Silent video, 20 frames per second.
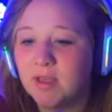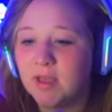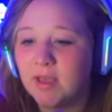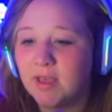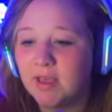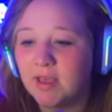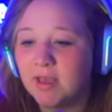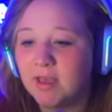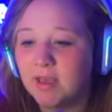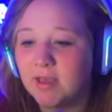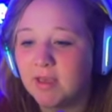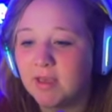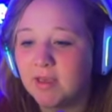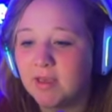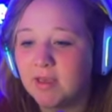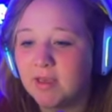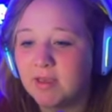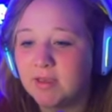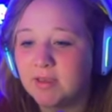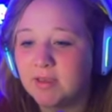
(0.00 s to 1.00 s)

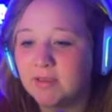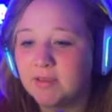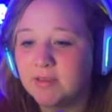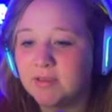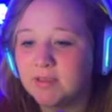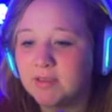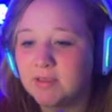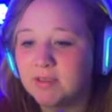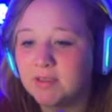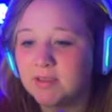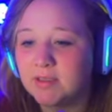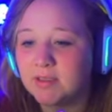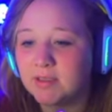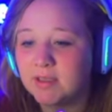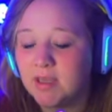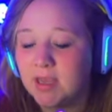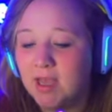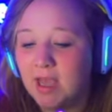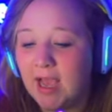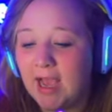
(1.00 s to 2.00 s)
And
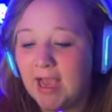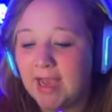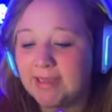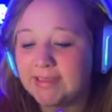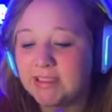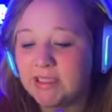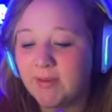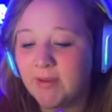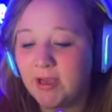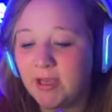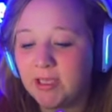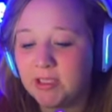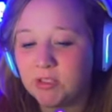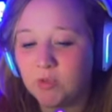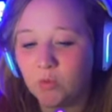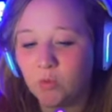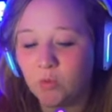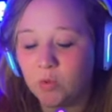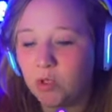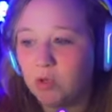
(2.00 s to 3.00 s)
ask about his
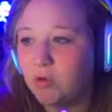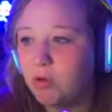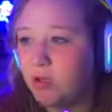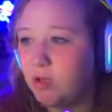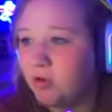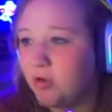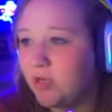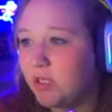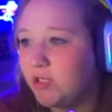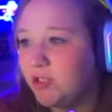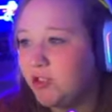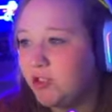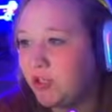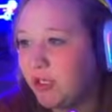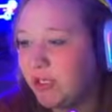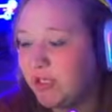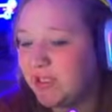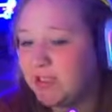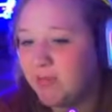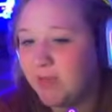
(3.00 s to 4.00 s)
woohoo
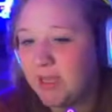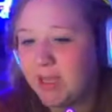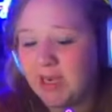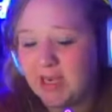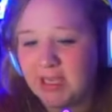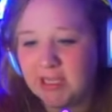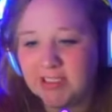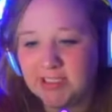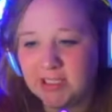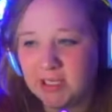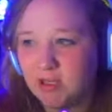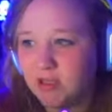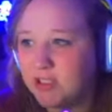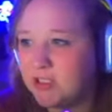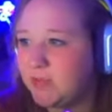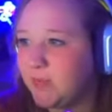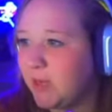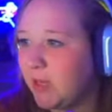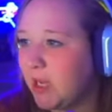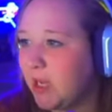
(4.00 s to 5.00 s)
interests. We gotta get to know
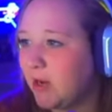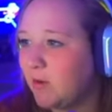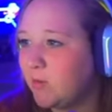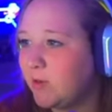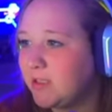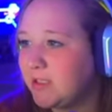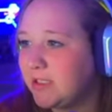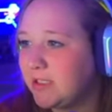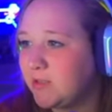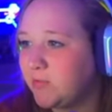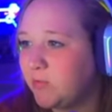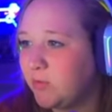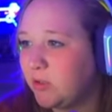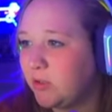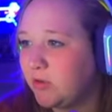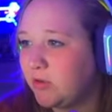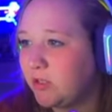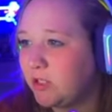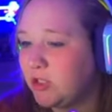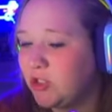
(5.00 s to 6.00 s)
this man. What's his
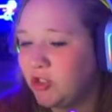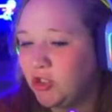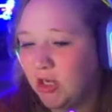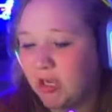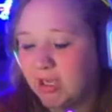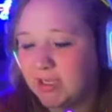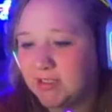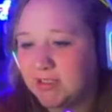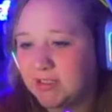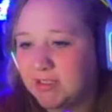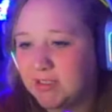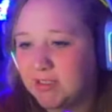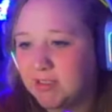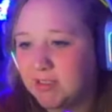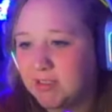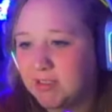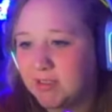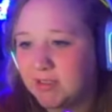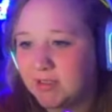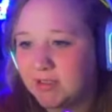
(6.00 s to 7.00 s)
woohoo interests?
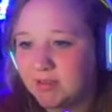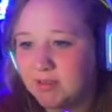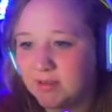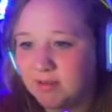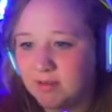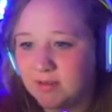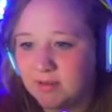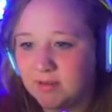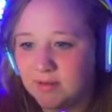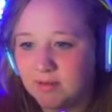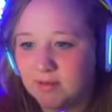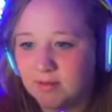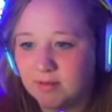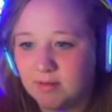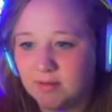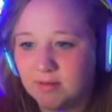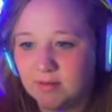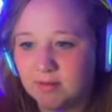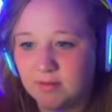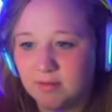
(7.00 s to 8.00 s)

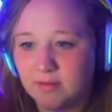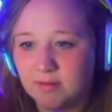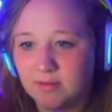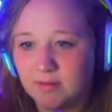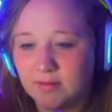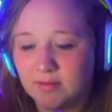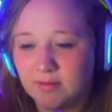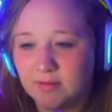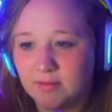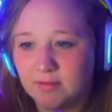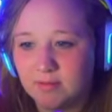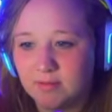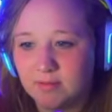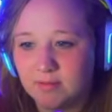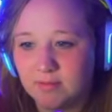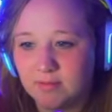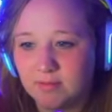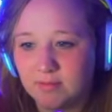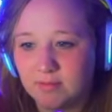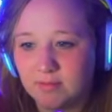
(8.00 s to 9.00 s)
Kinja.
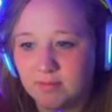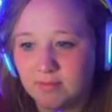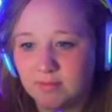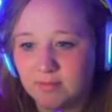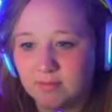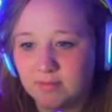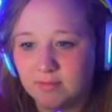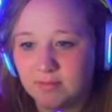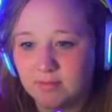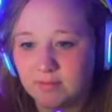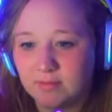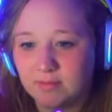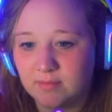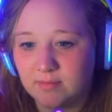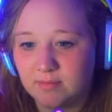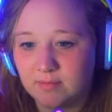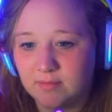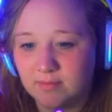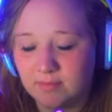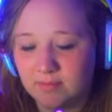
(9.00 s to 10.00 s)
Ribaza.
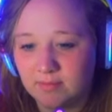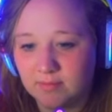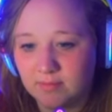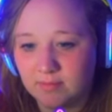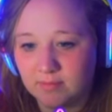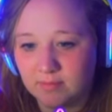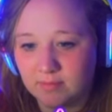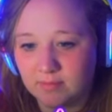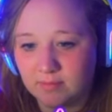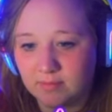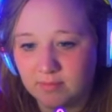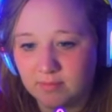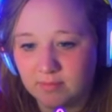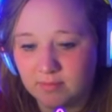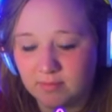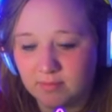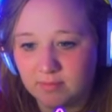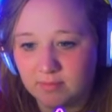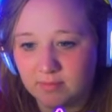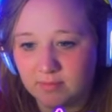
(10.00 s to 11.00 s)

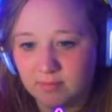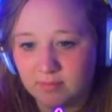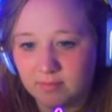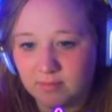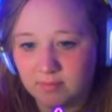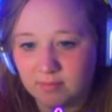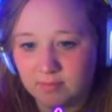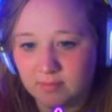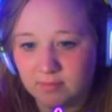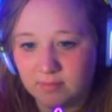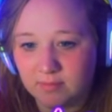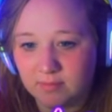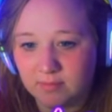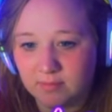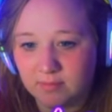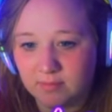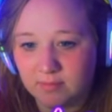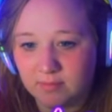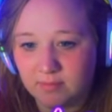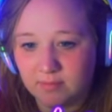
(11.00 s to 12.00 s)
Oh,
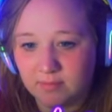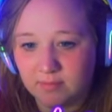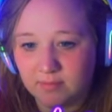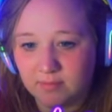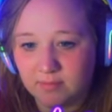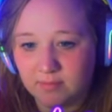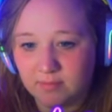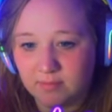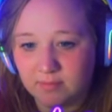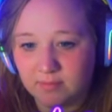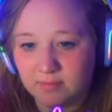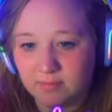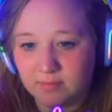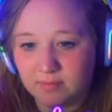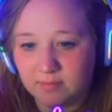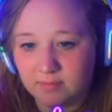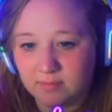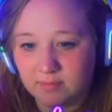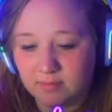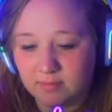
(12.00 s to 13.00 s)

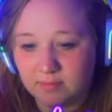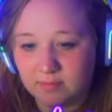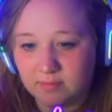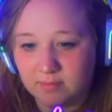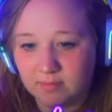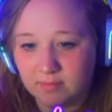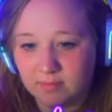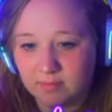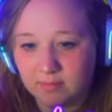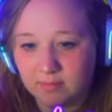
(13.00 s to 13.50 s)
Sway B.